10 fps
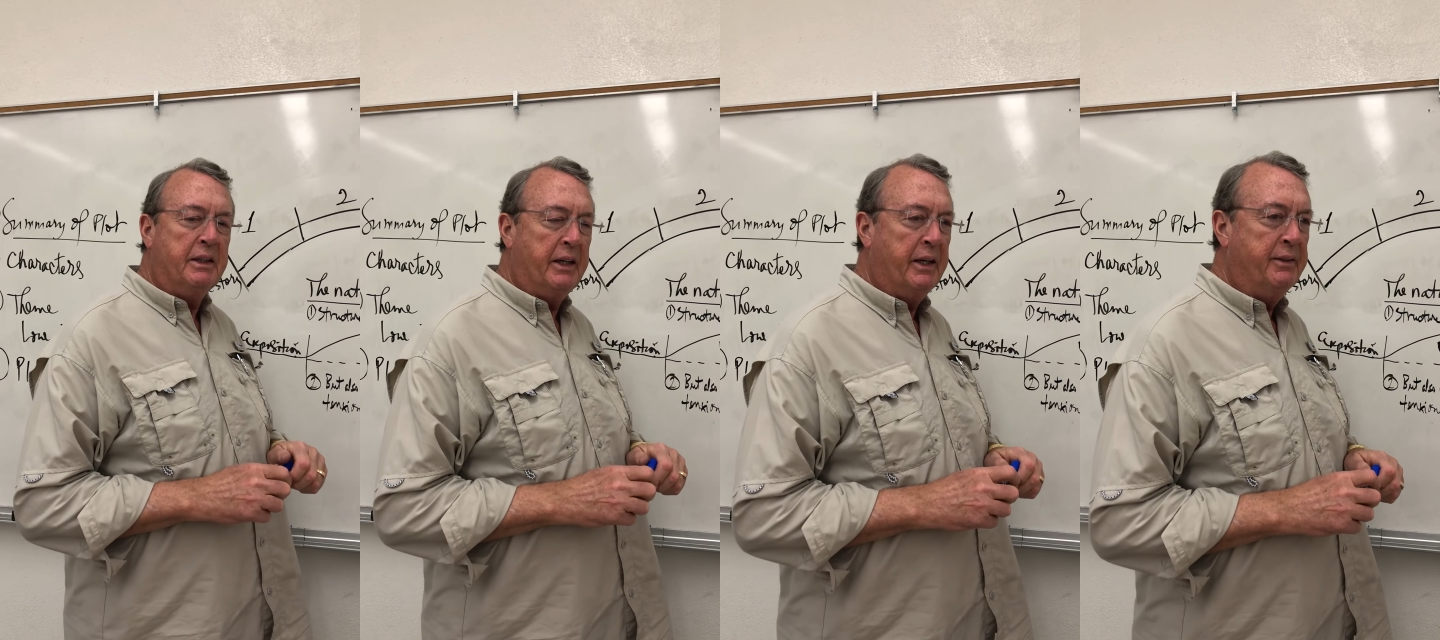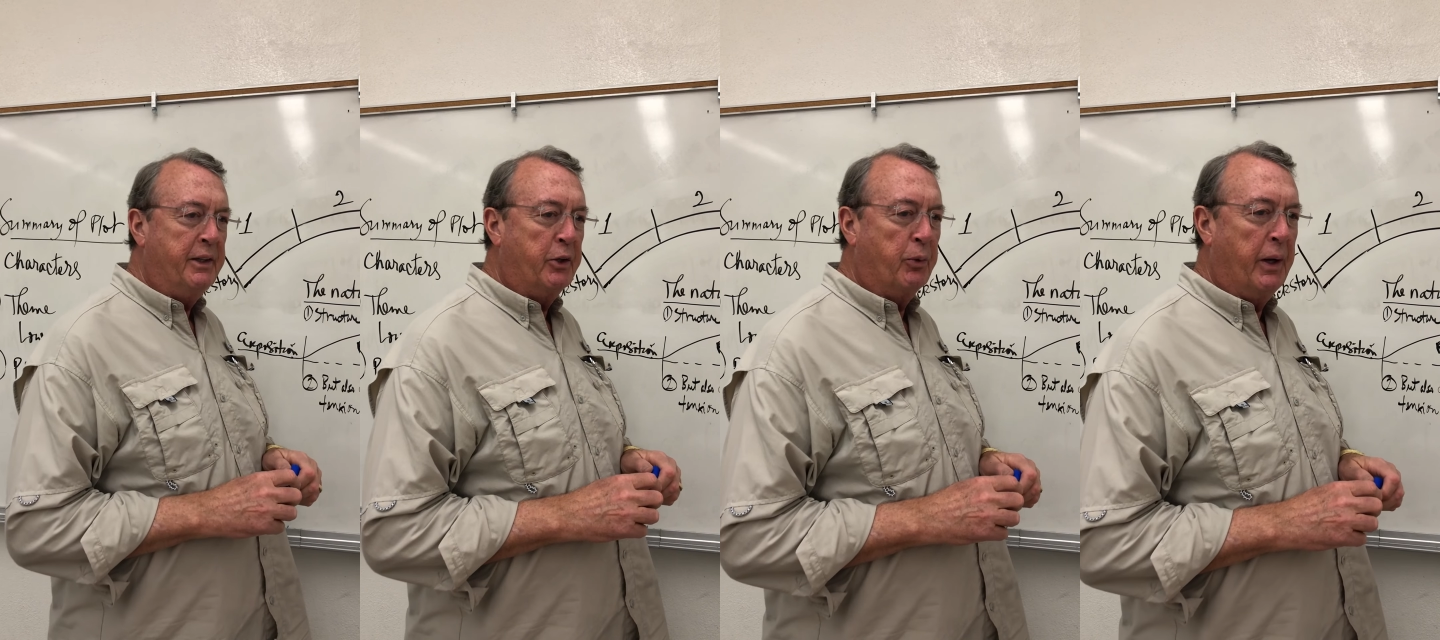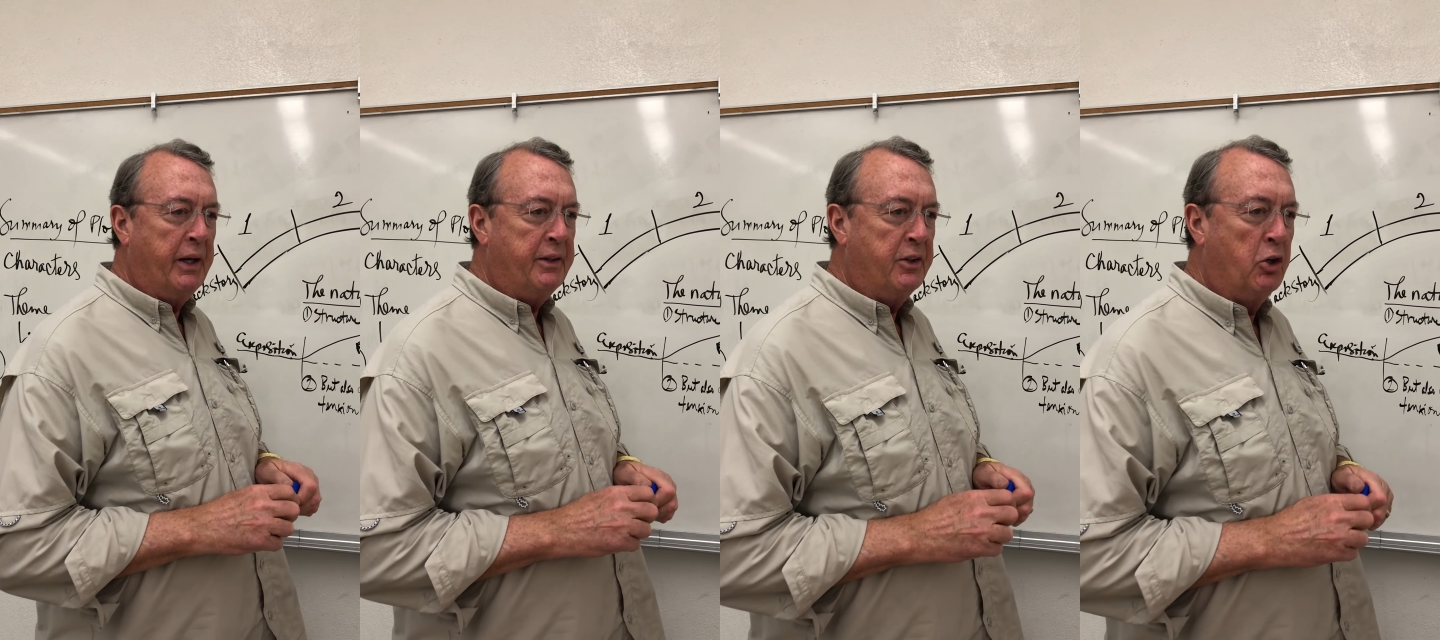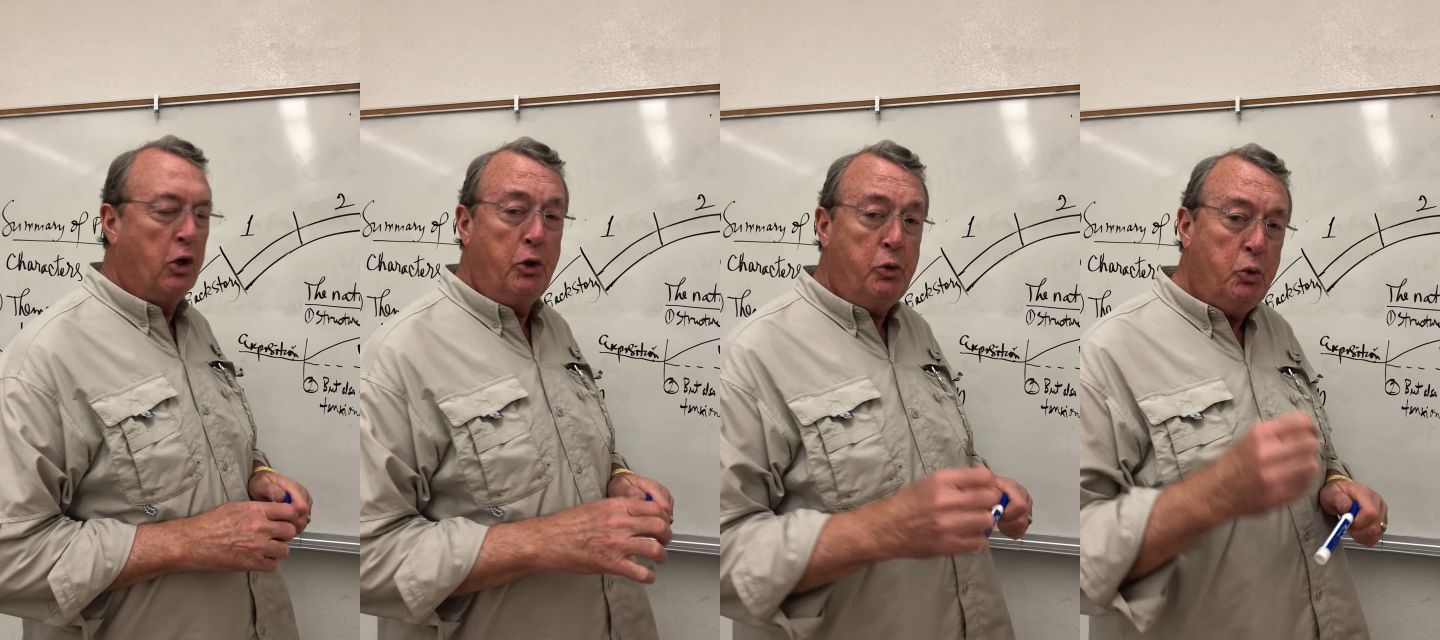And the great
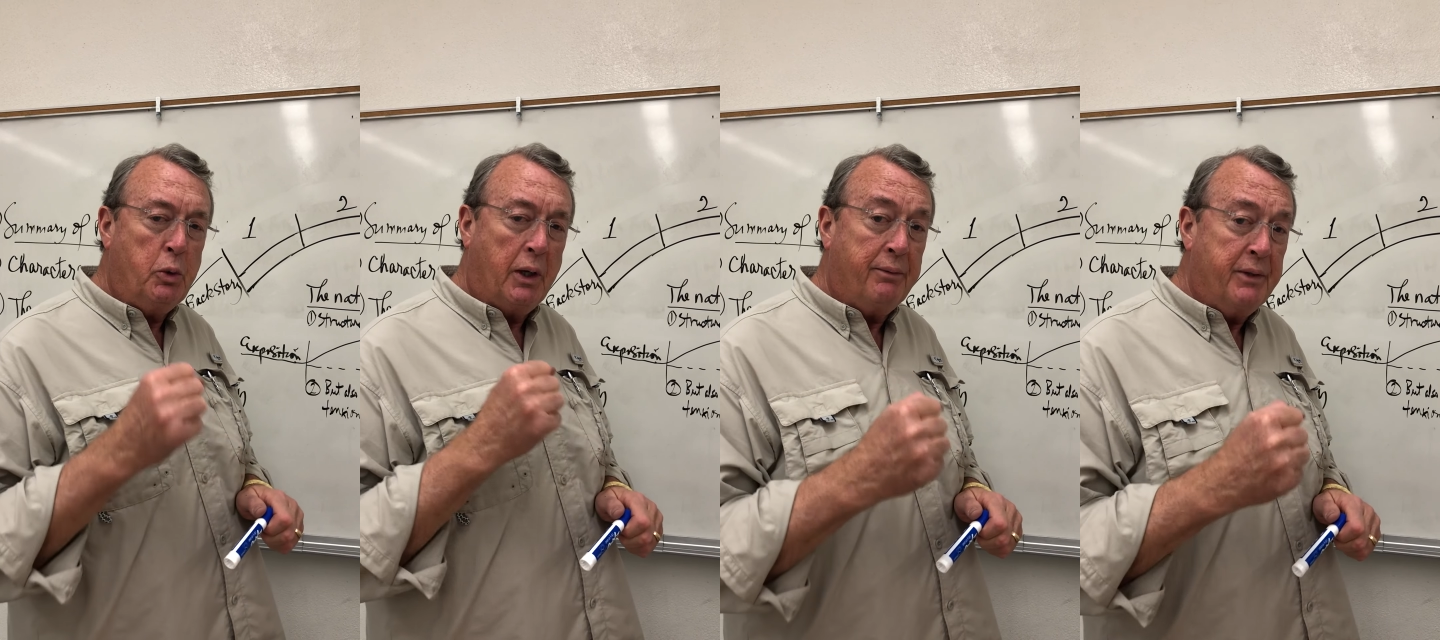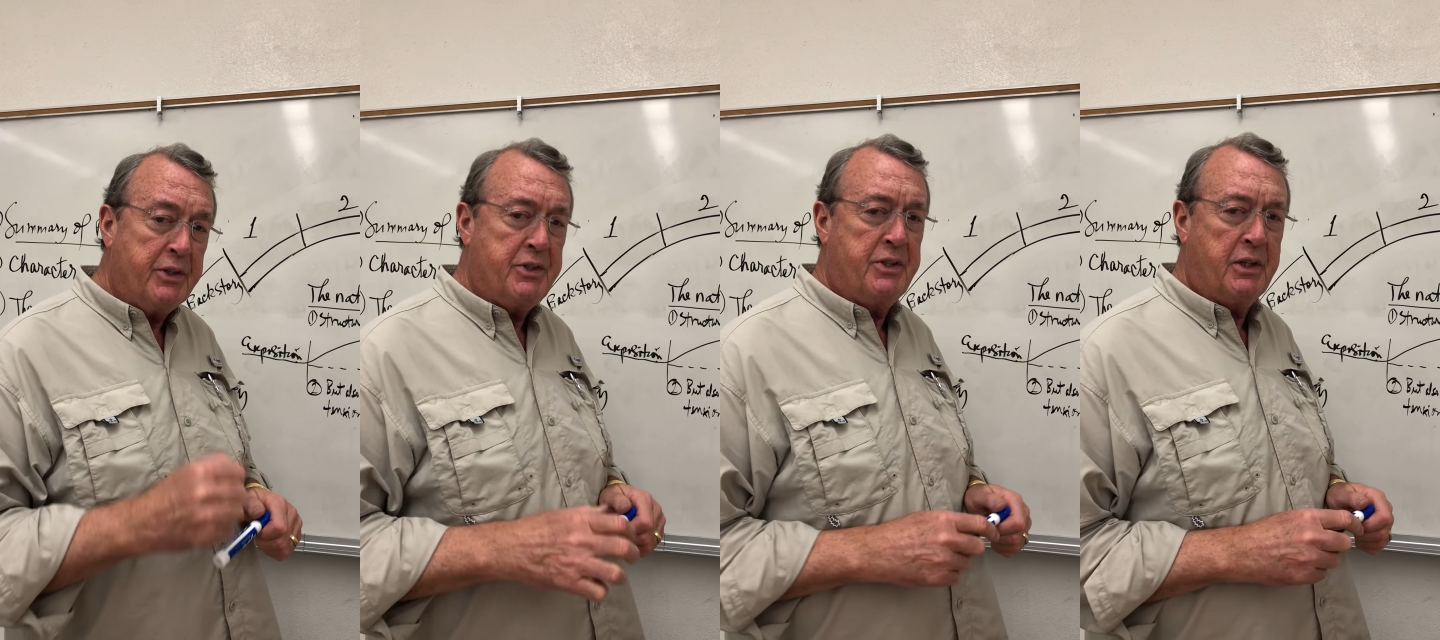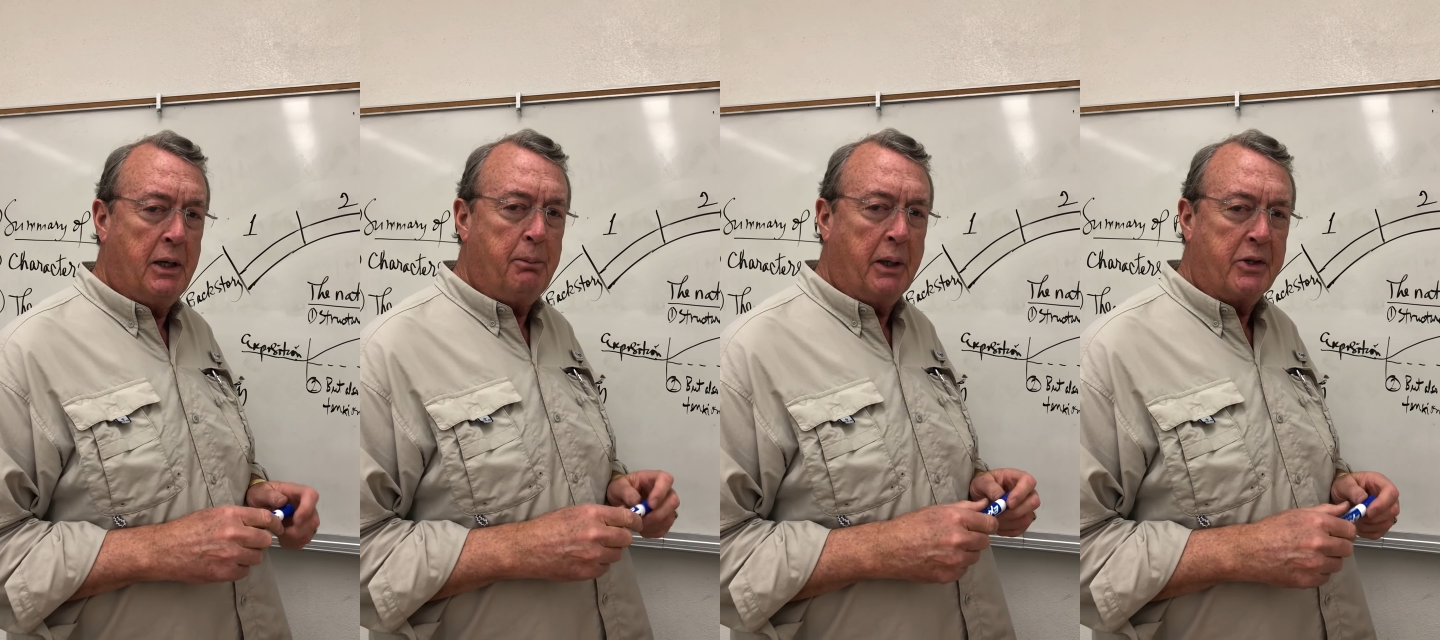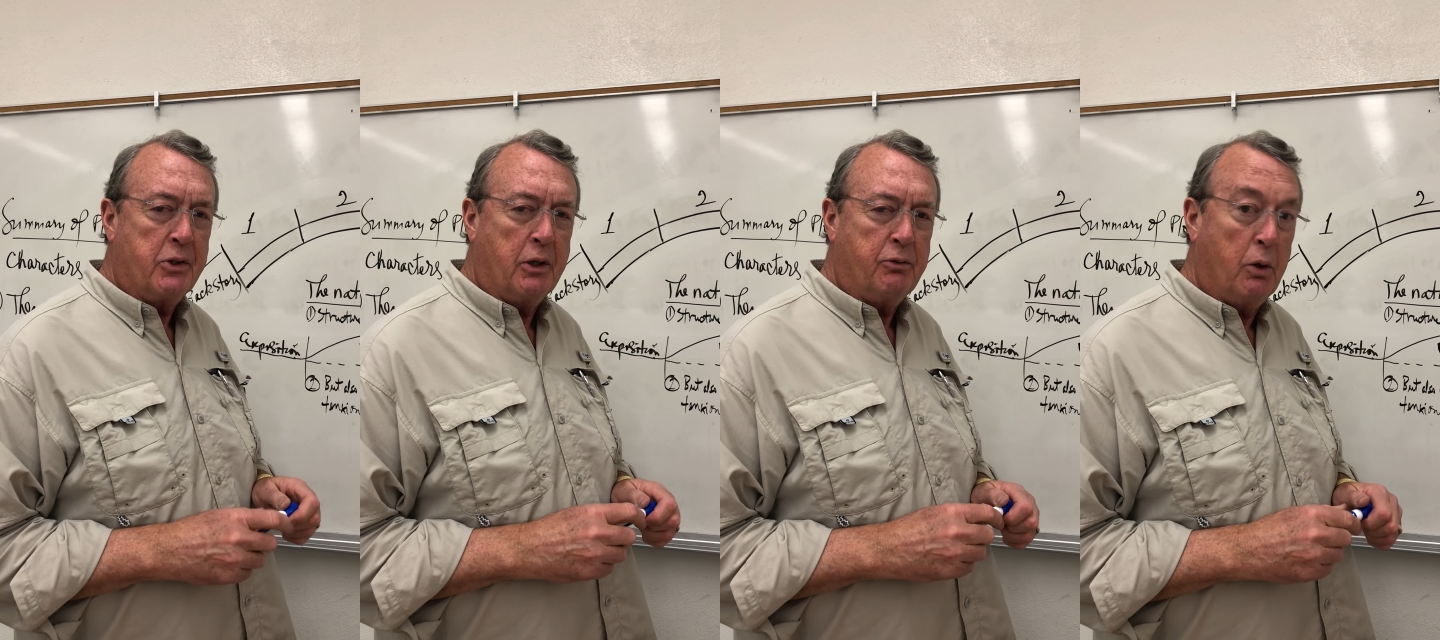glue of this complex
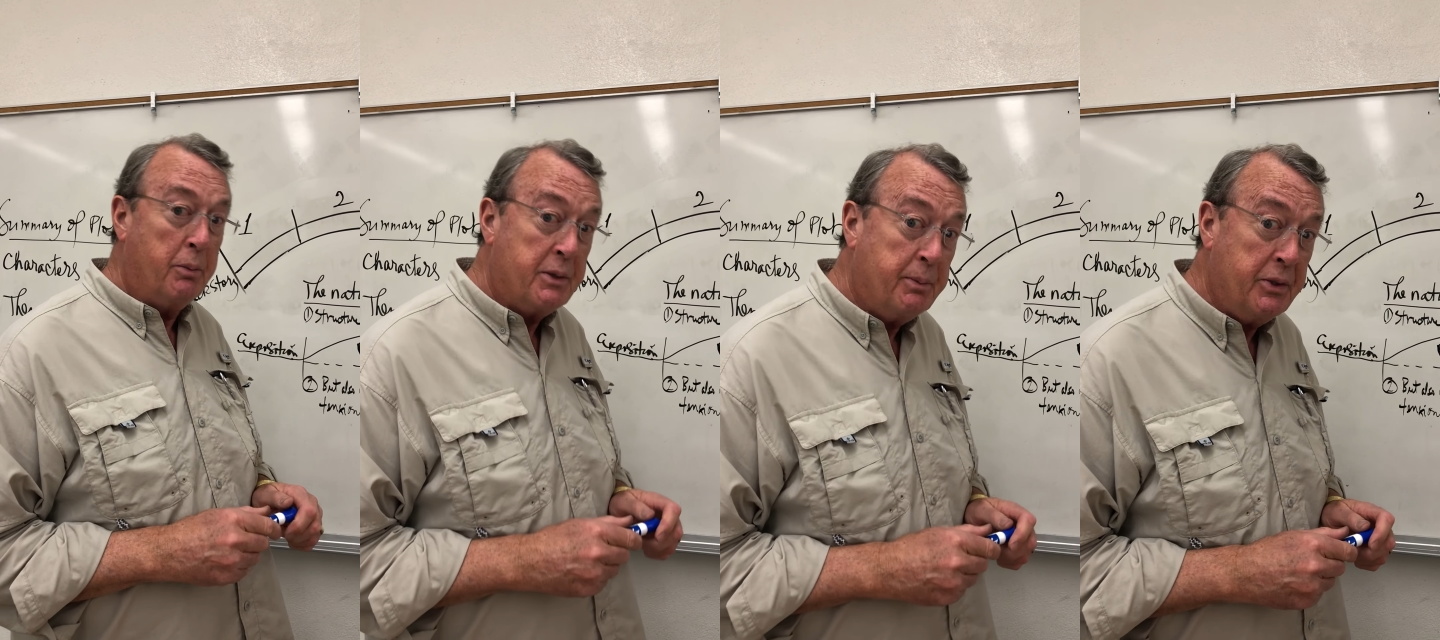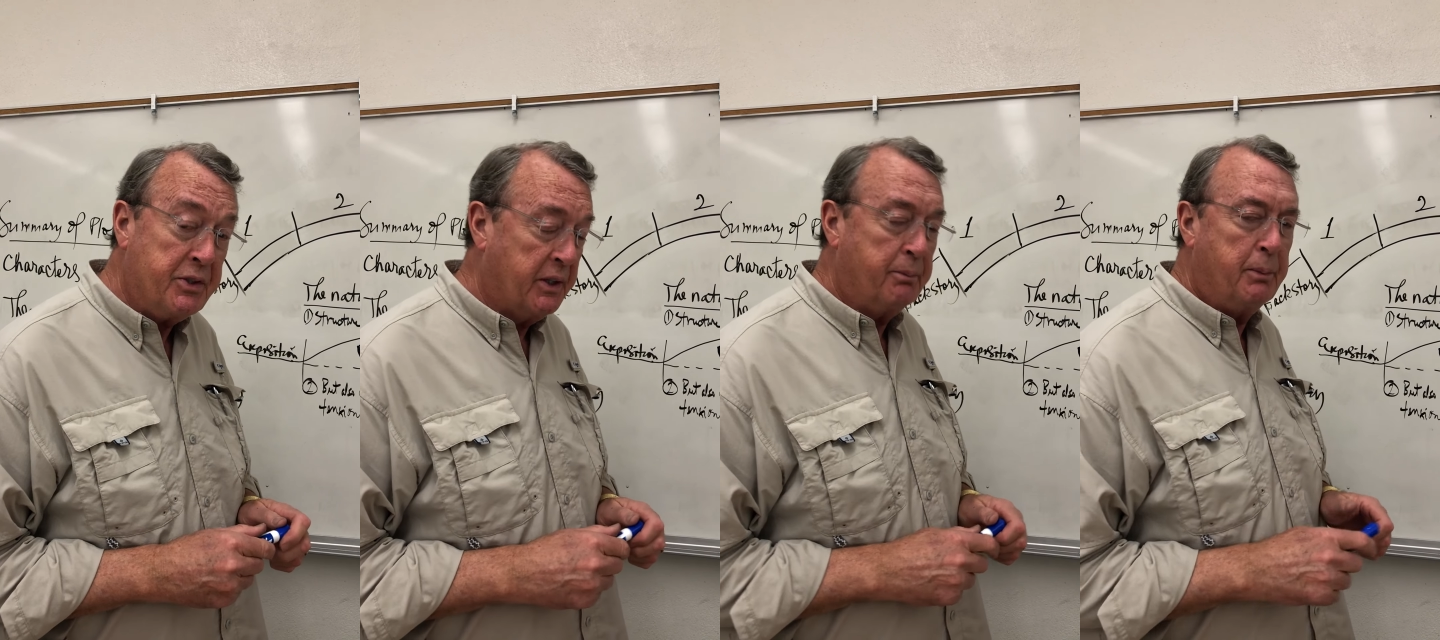art form is music,